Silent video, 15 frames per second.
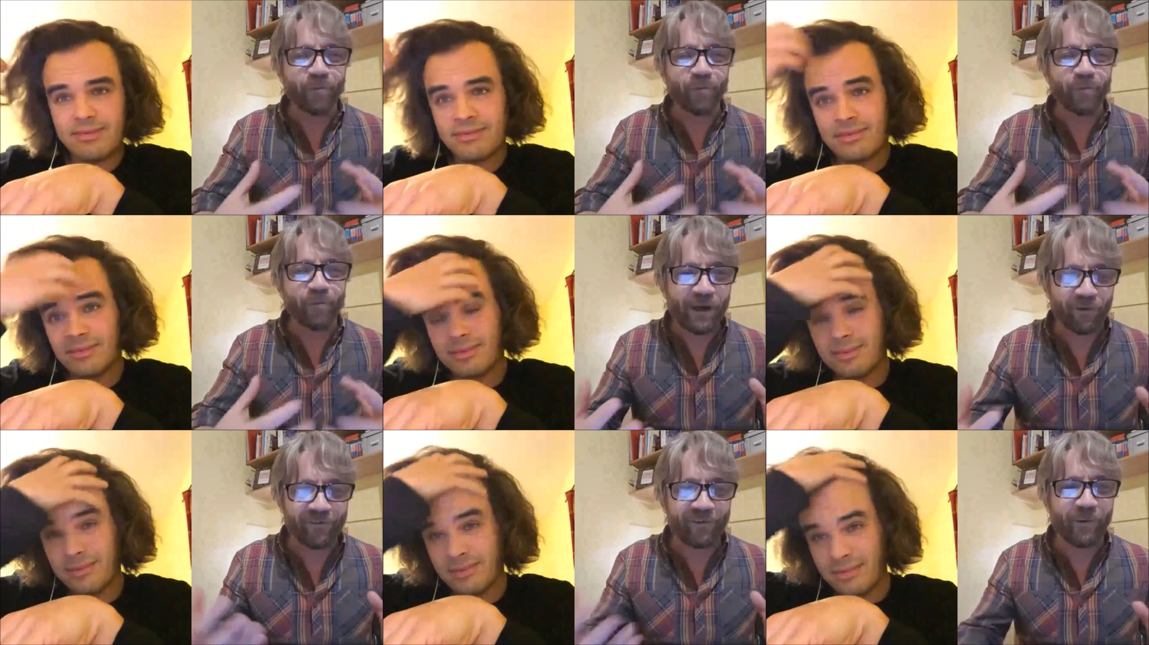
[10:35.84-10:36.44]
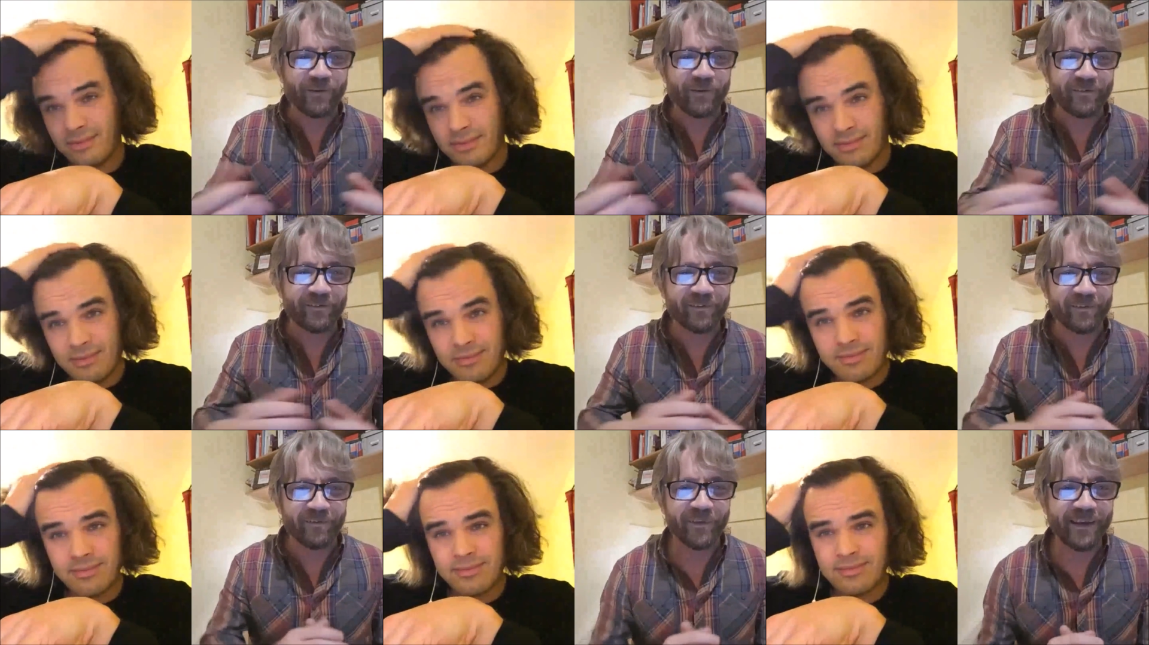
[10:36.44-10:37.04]
Speaker 1: all the
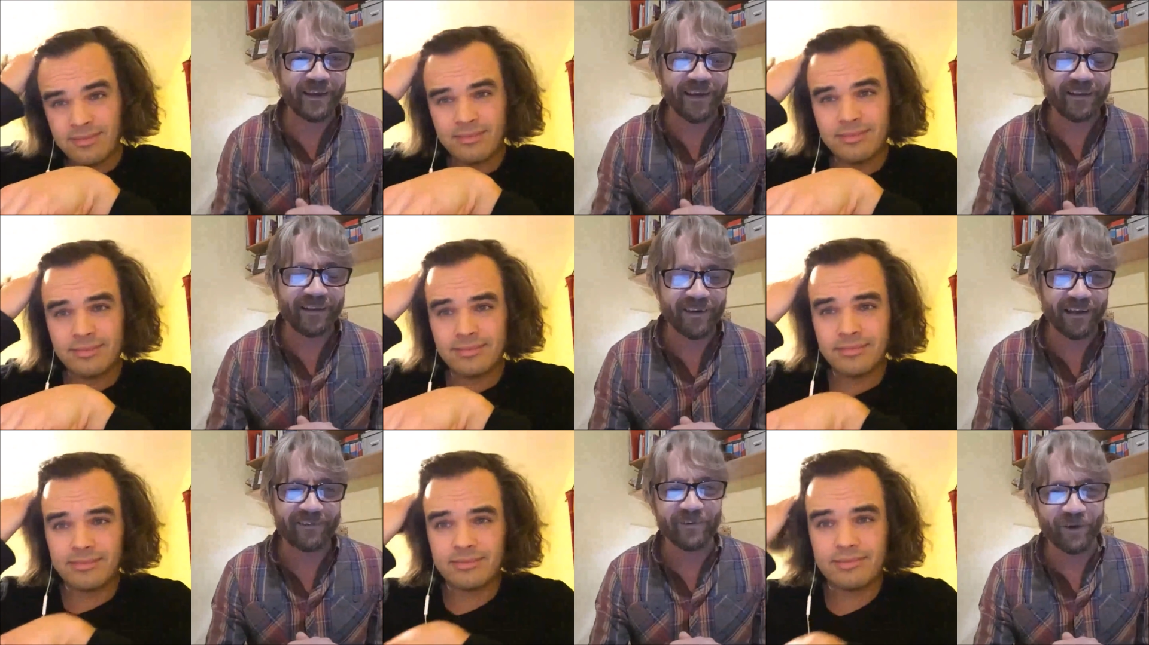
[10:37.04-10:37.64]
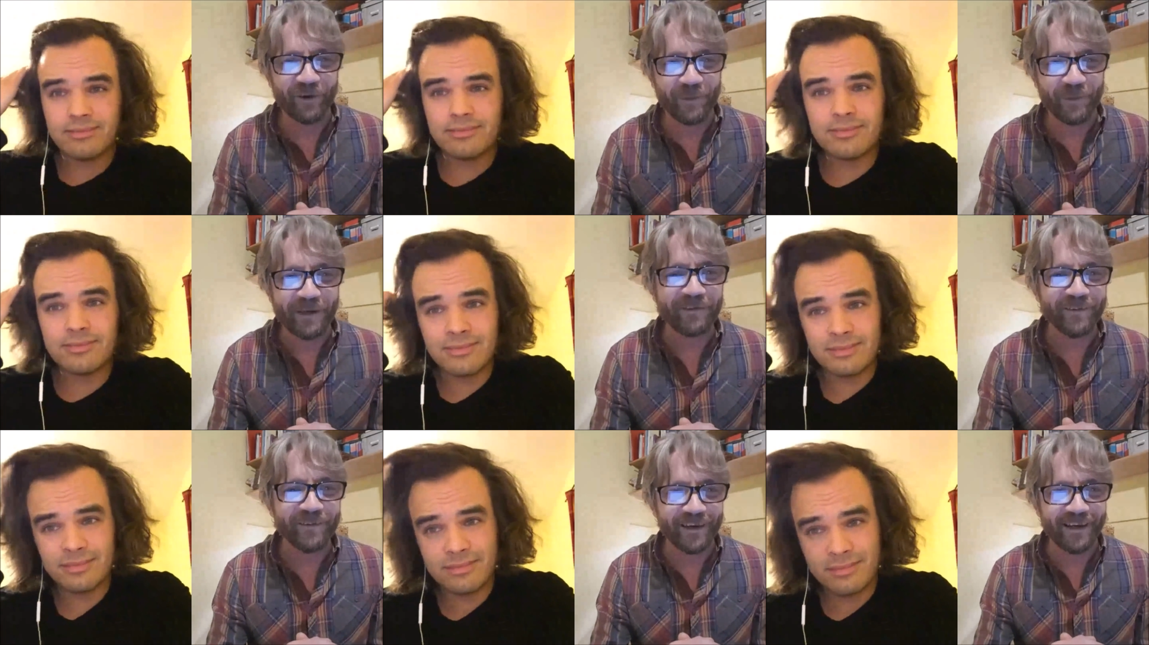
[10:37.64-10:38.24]
consequences of the international
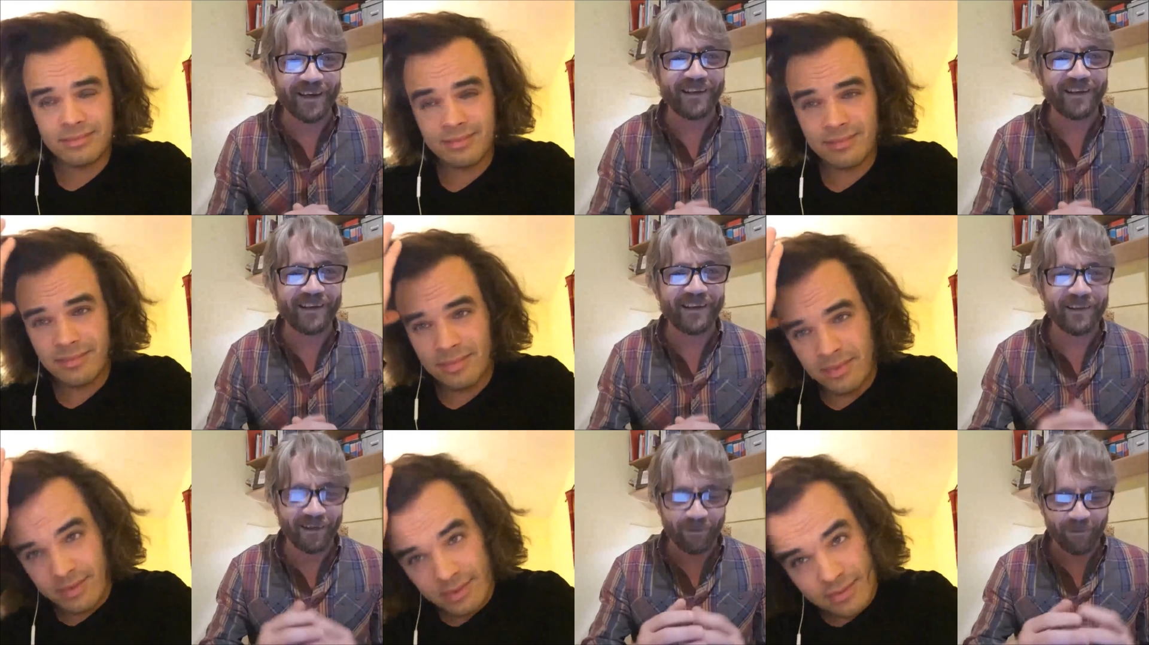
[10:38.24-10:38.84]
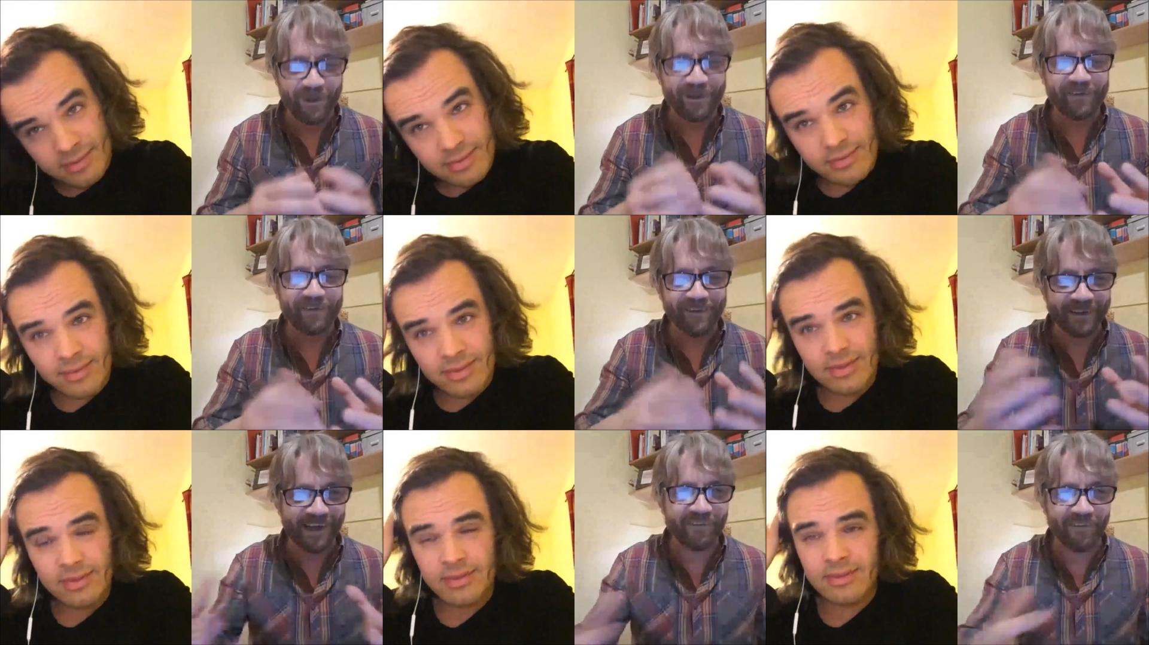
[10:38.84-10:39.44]
community
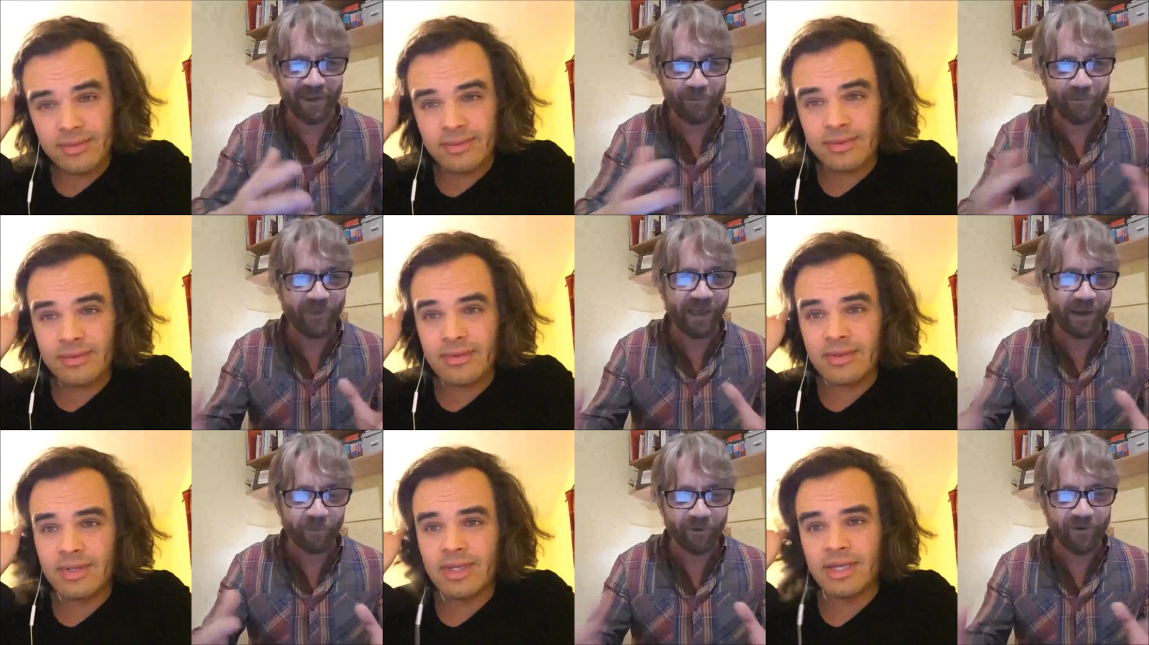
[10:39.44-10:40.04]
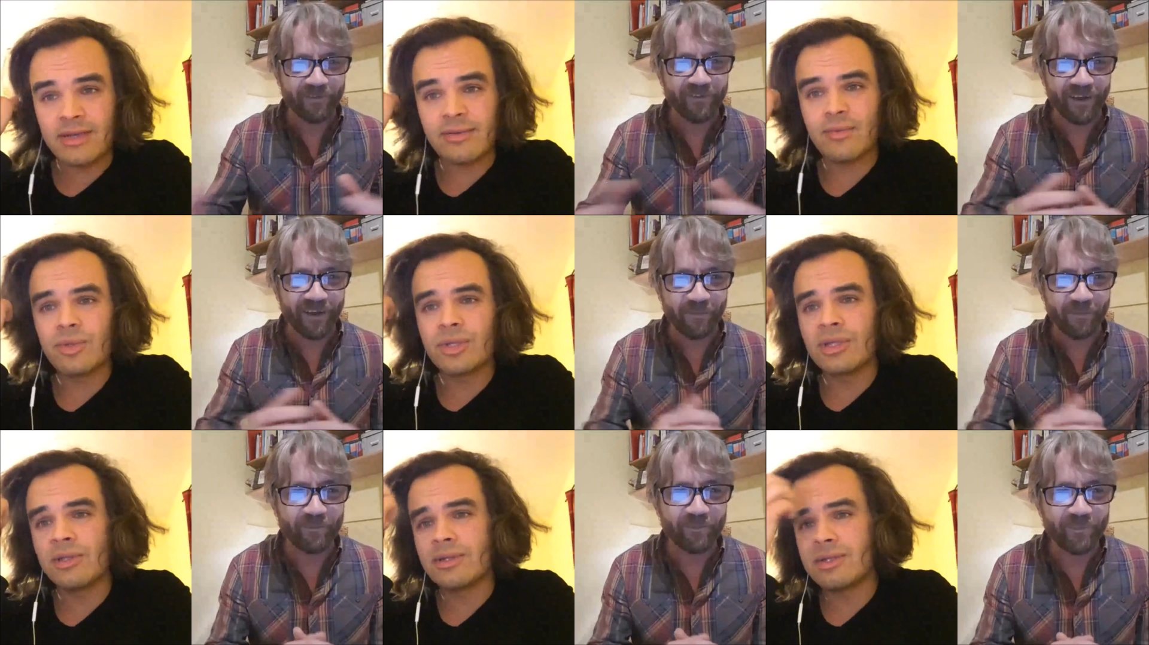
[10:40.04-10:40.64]
and how that
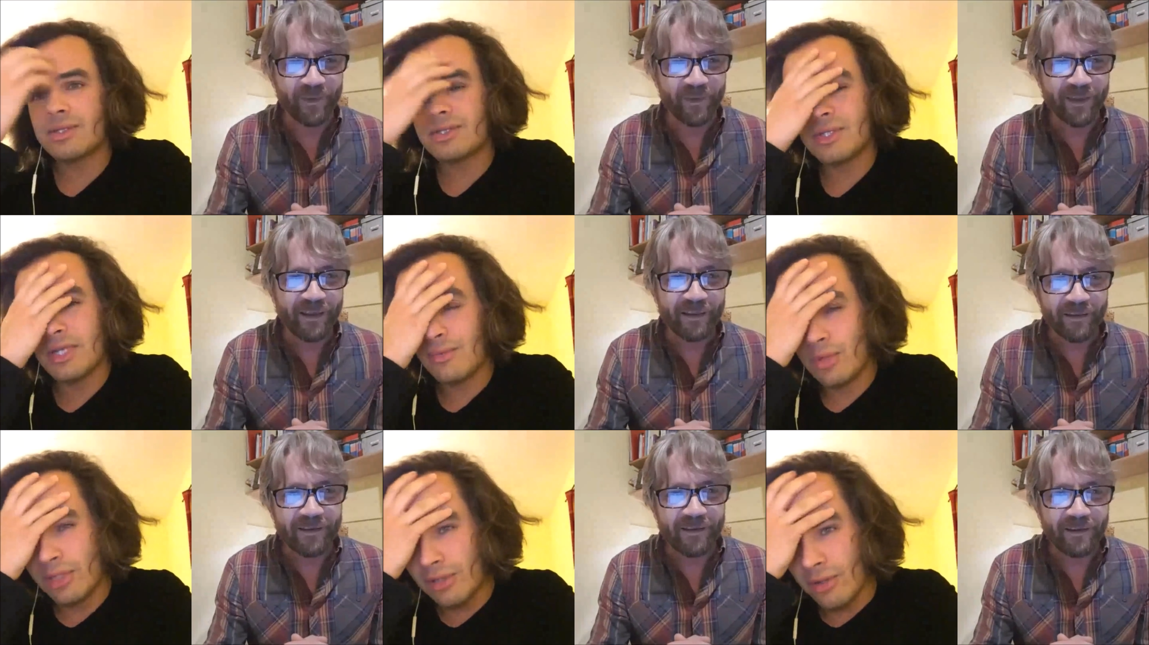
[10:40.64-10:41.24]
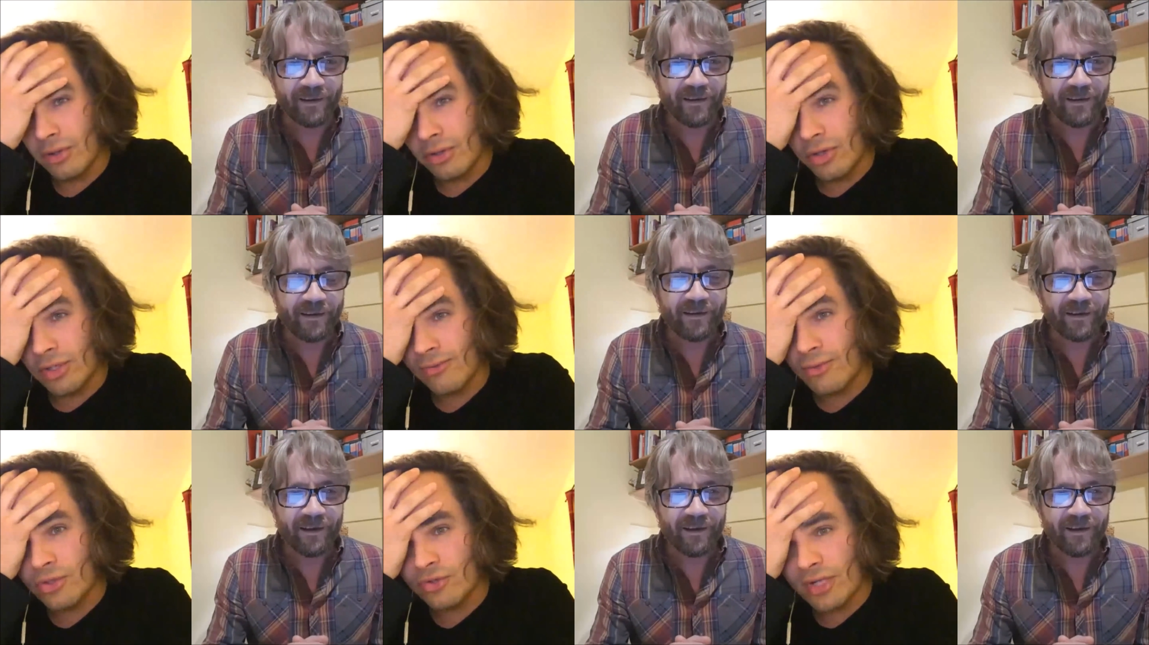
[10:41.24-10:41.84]
would. It wouldn't look
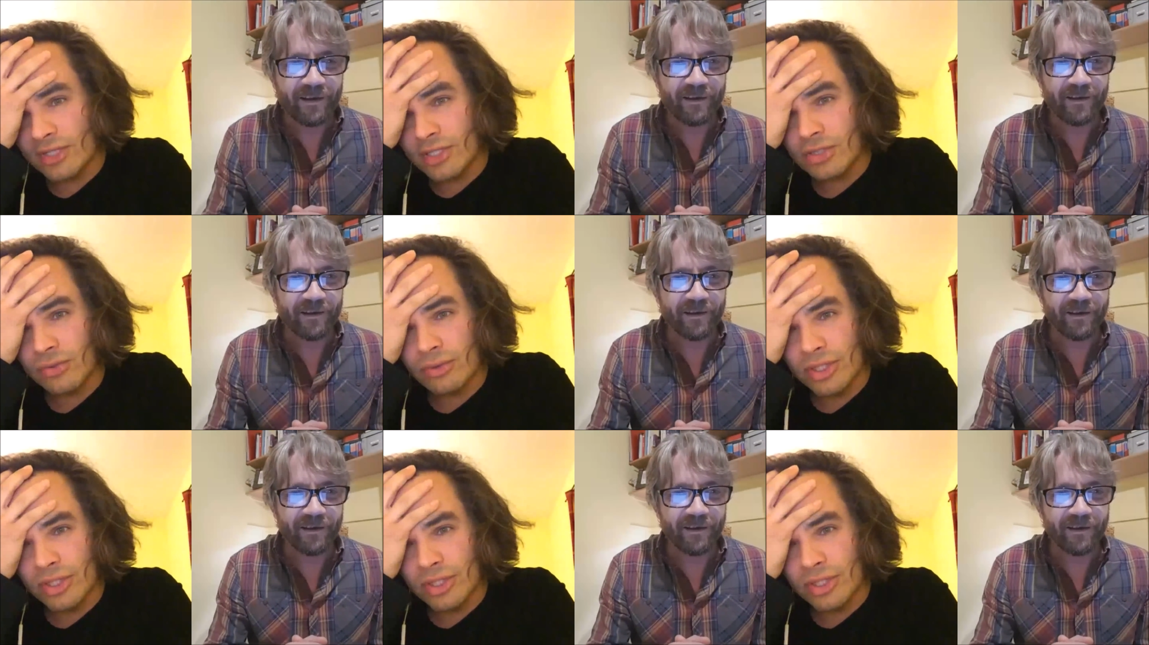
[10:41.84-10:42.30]
good if we're trying to